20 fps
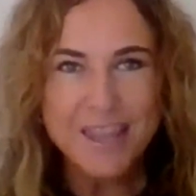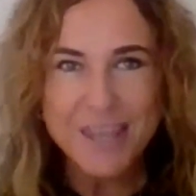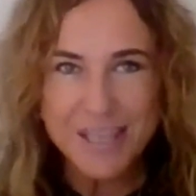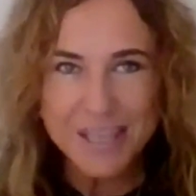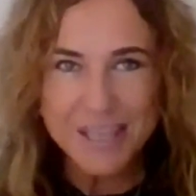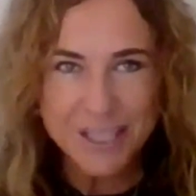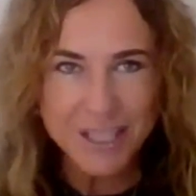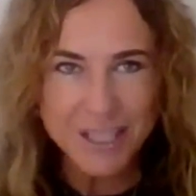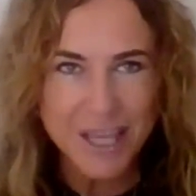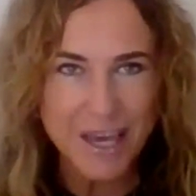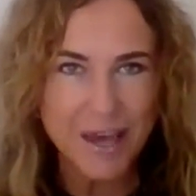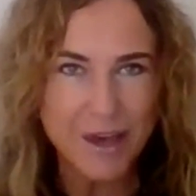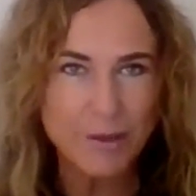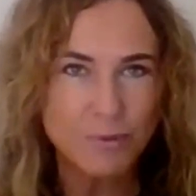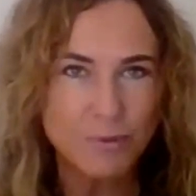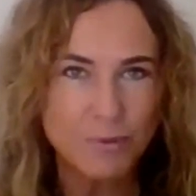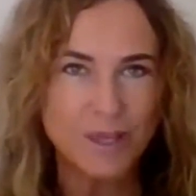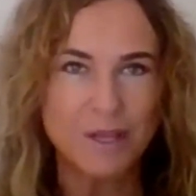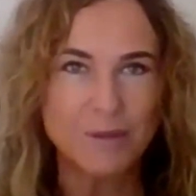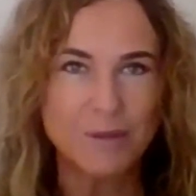This
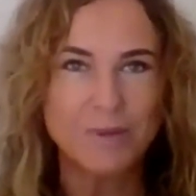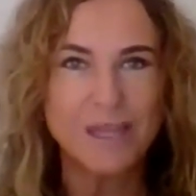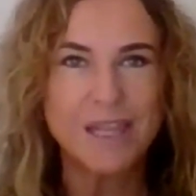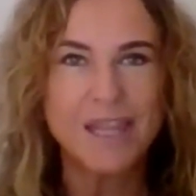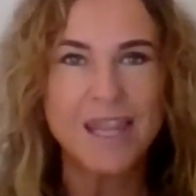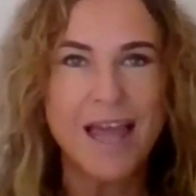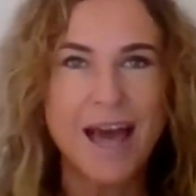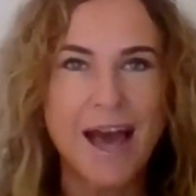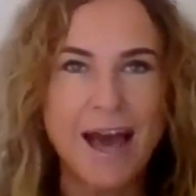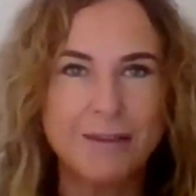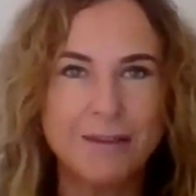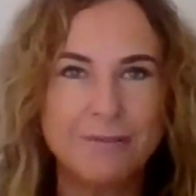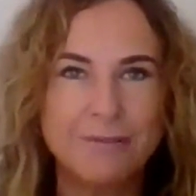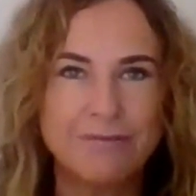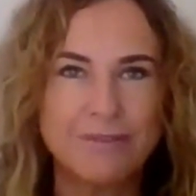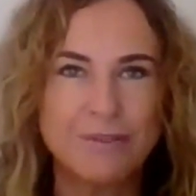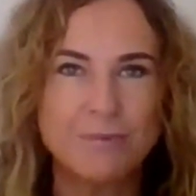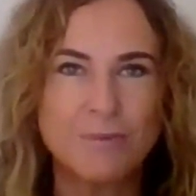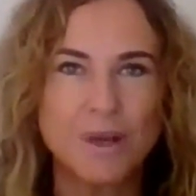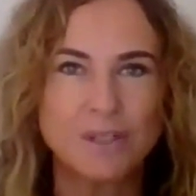year we're going to be live
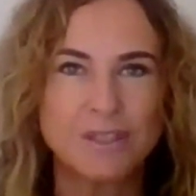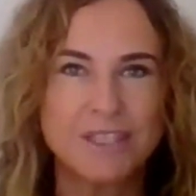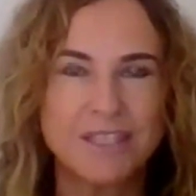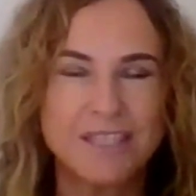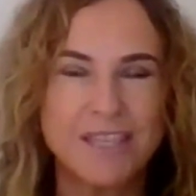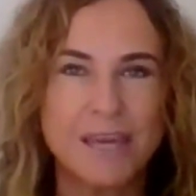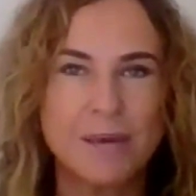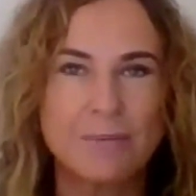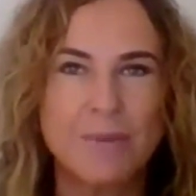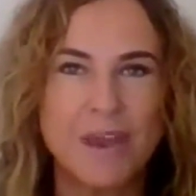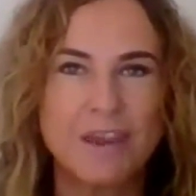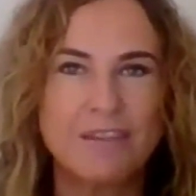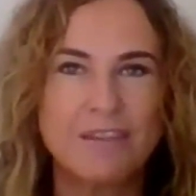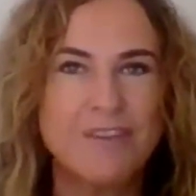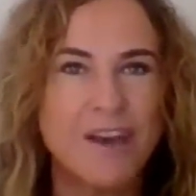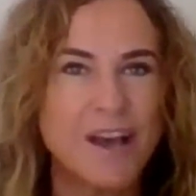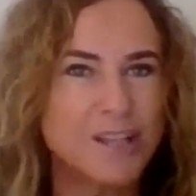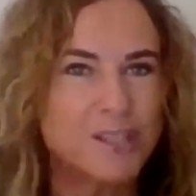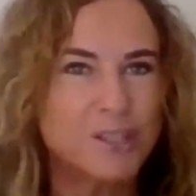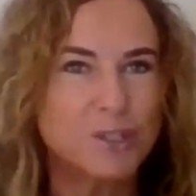from our TMA
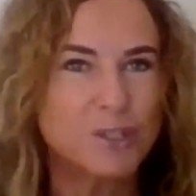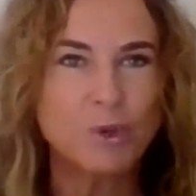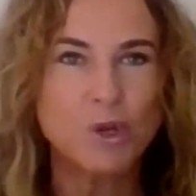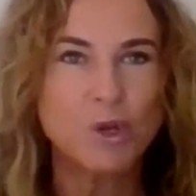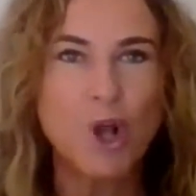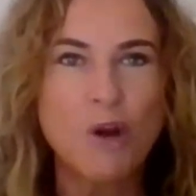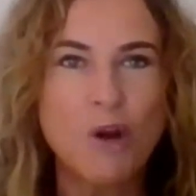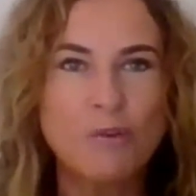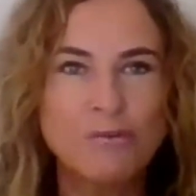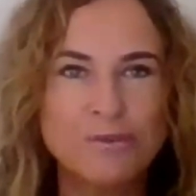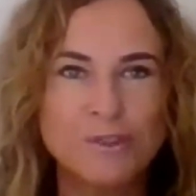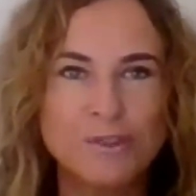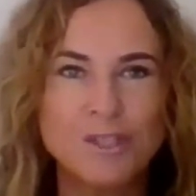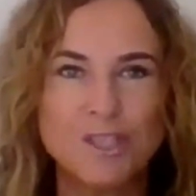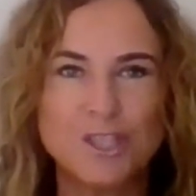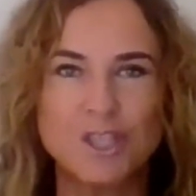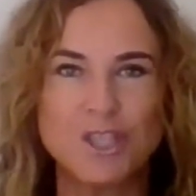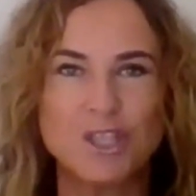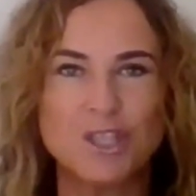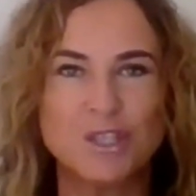virtual
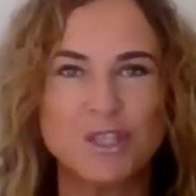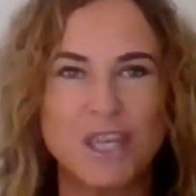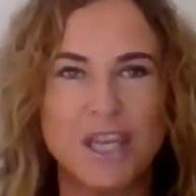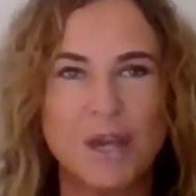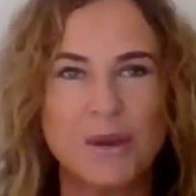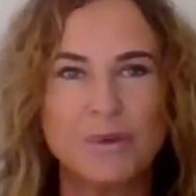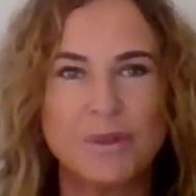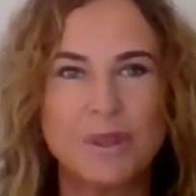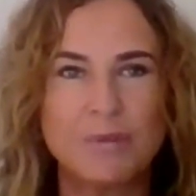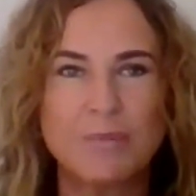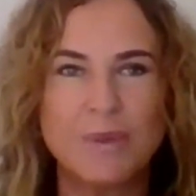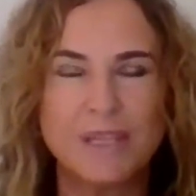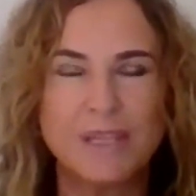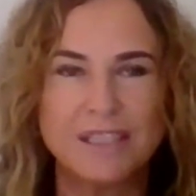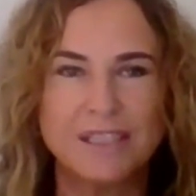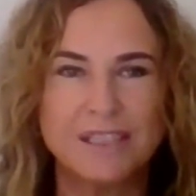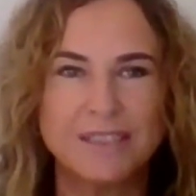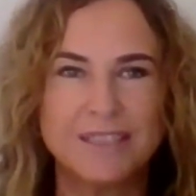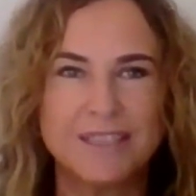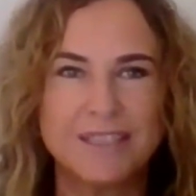conference studio in the
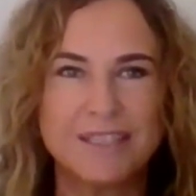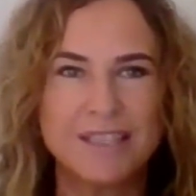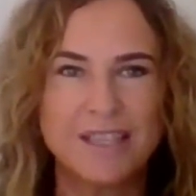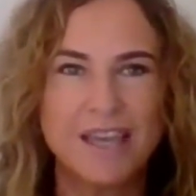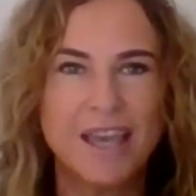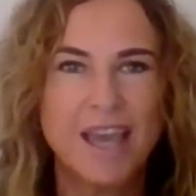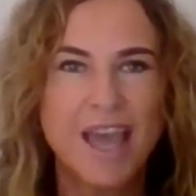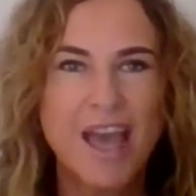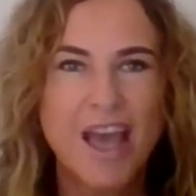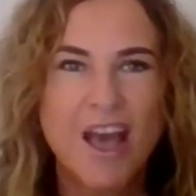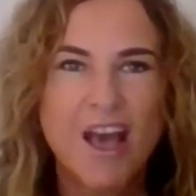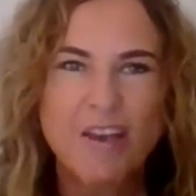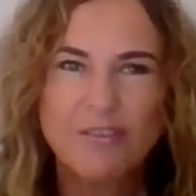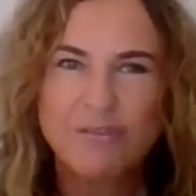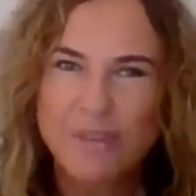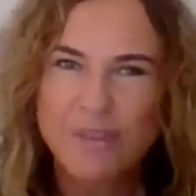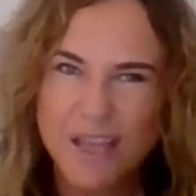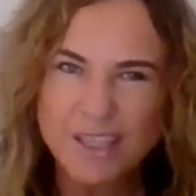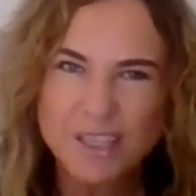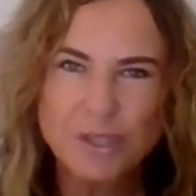Midlands.
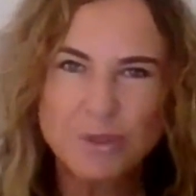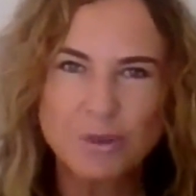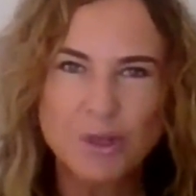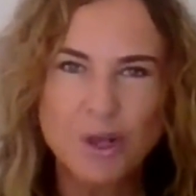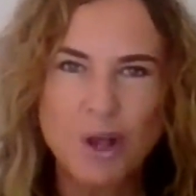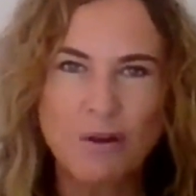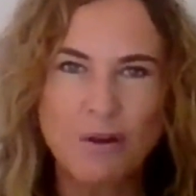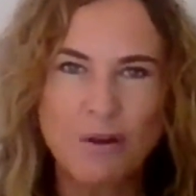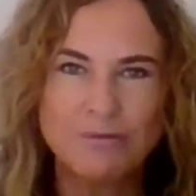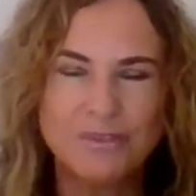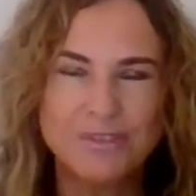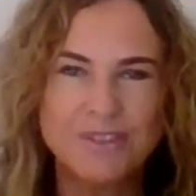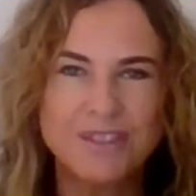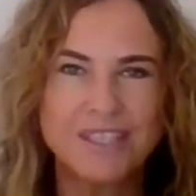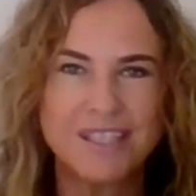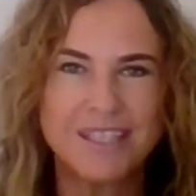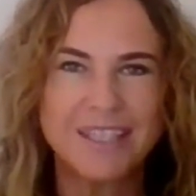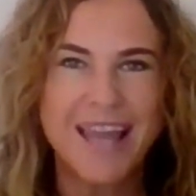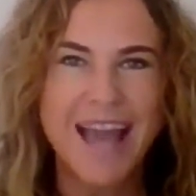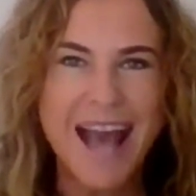Virtual
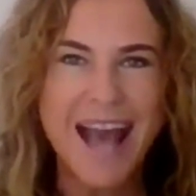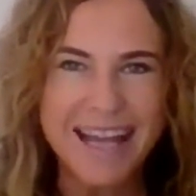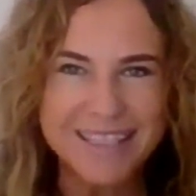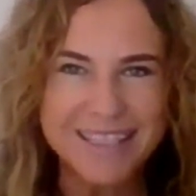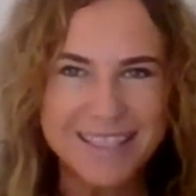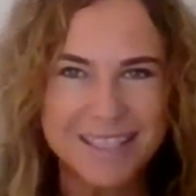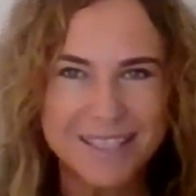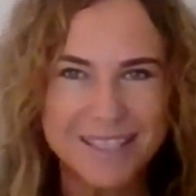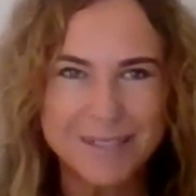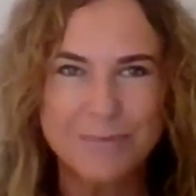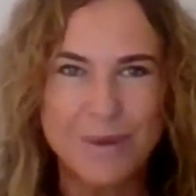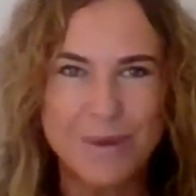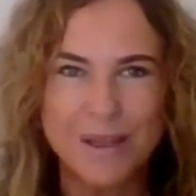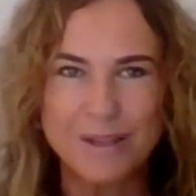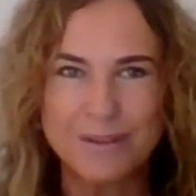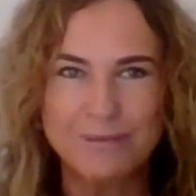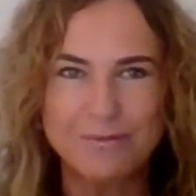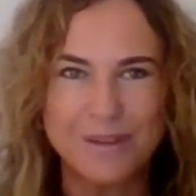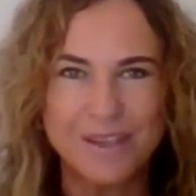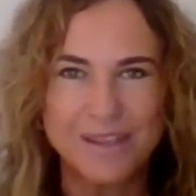conferencing has its
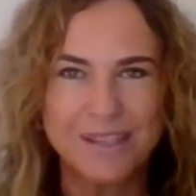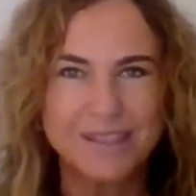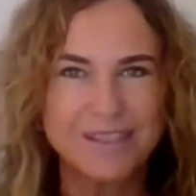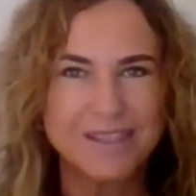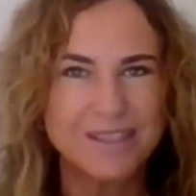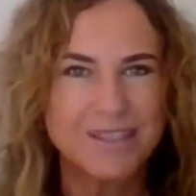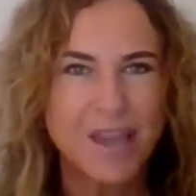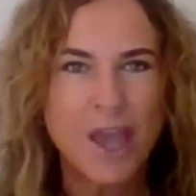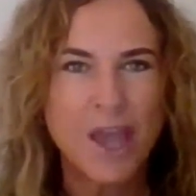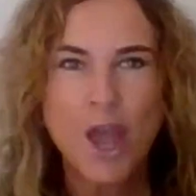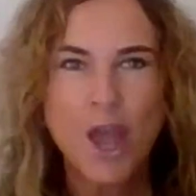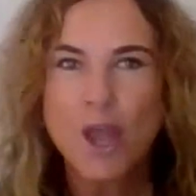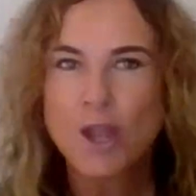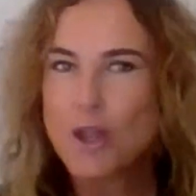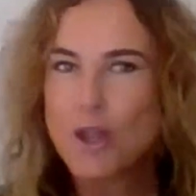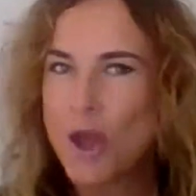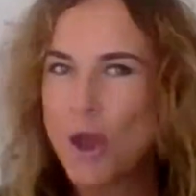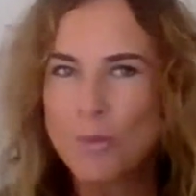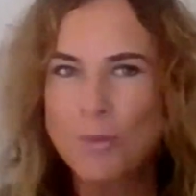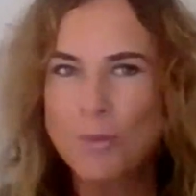benefits.
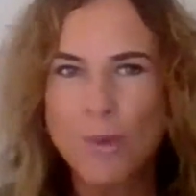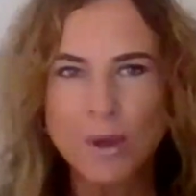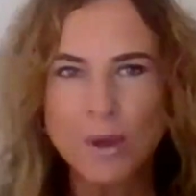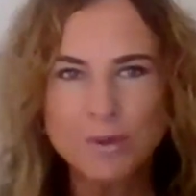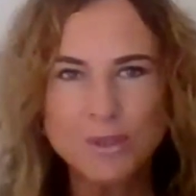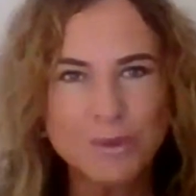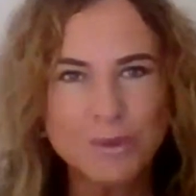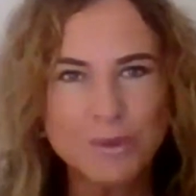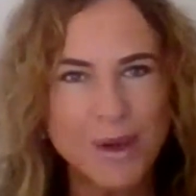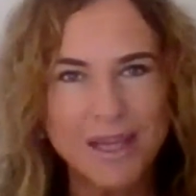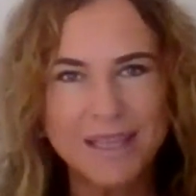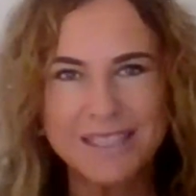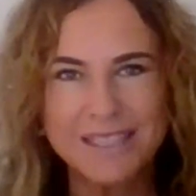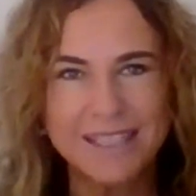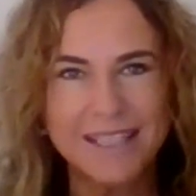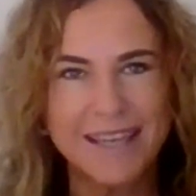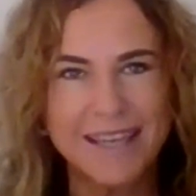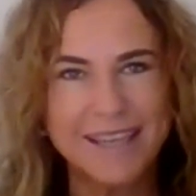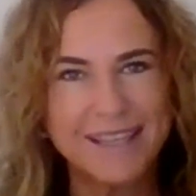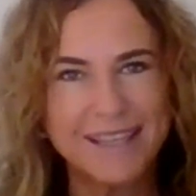No motorway
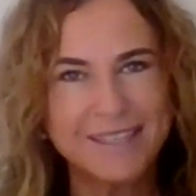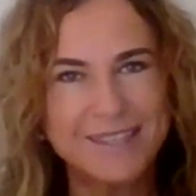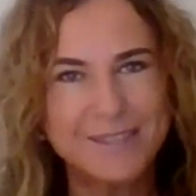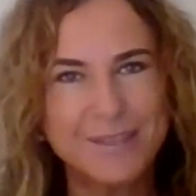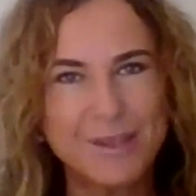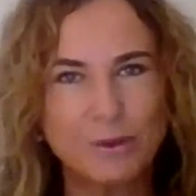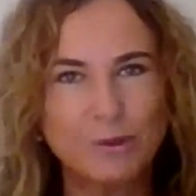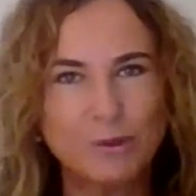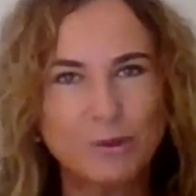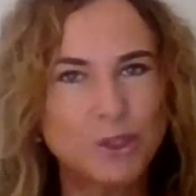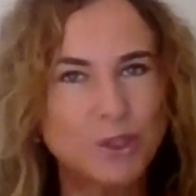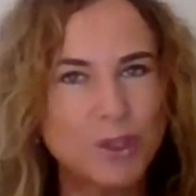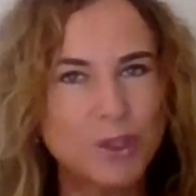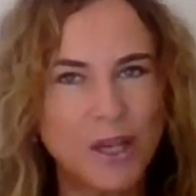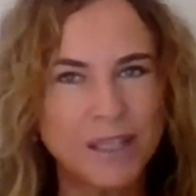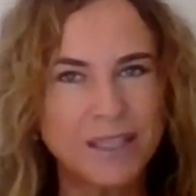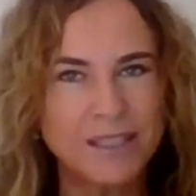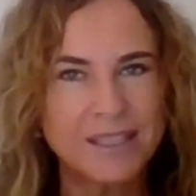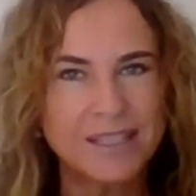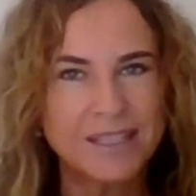delays, no
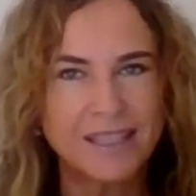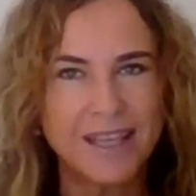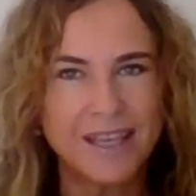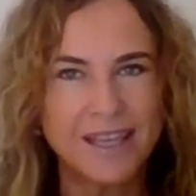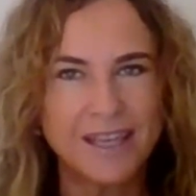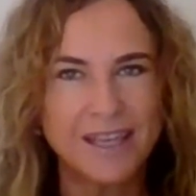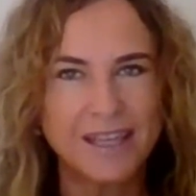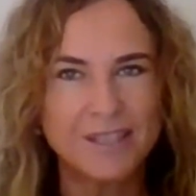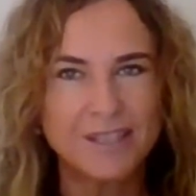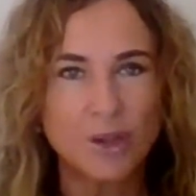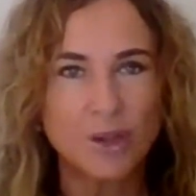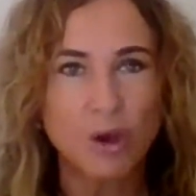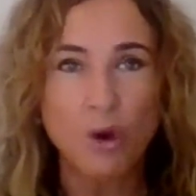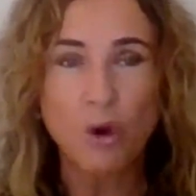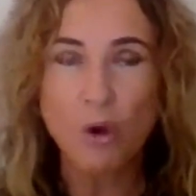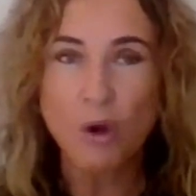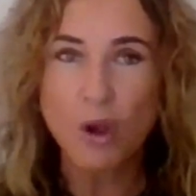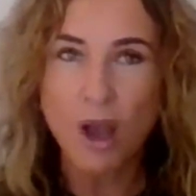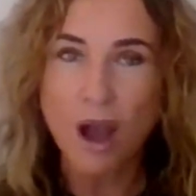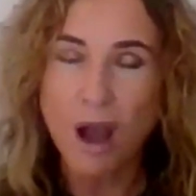train delays
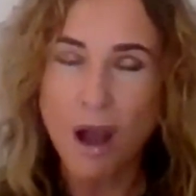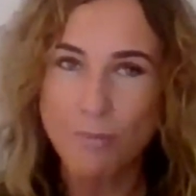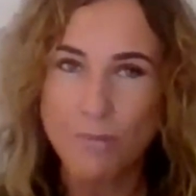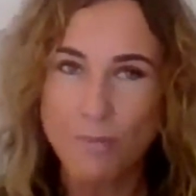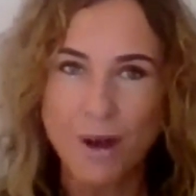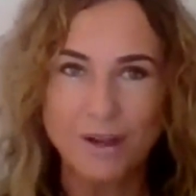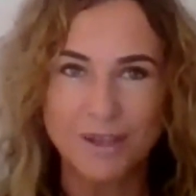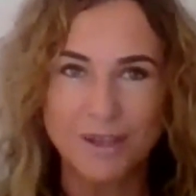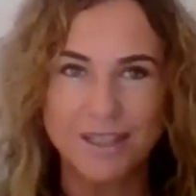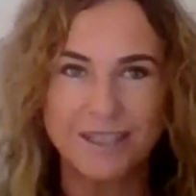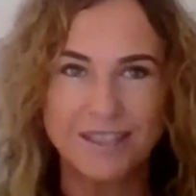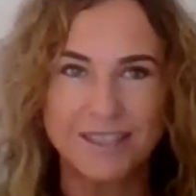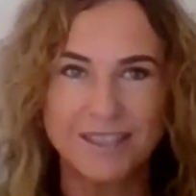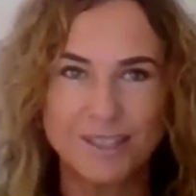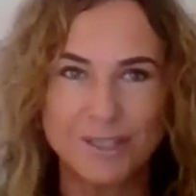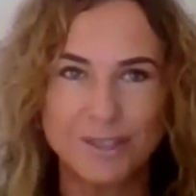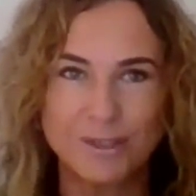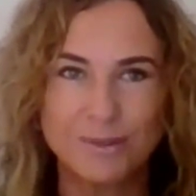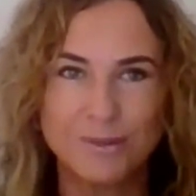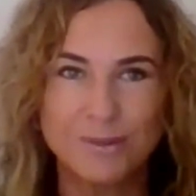or car parking
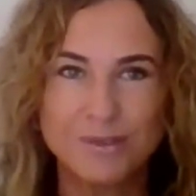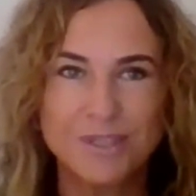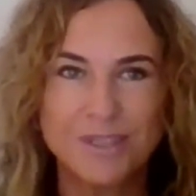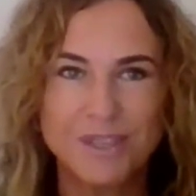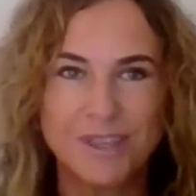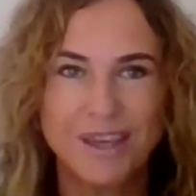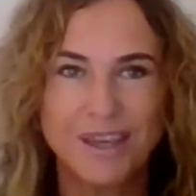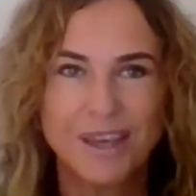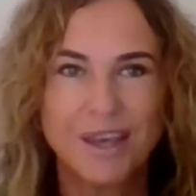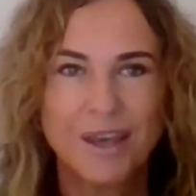issues.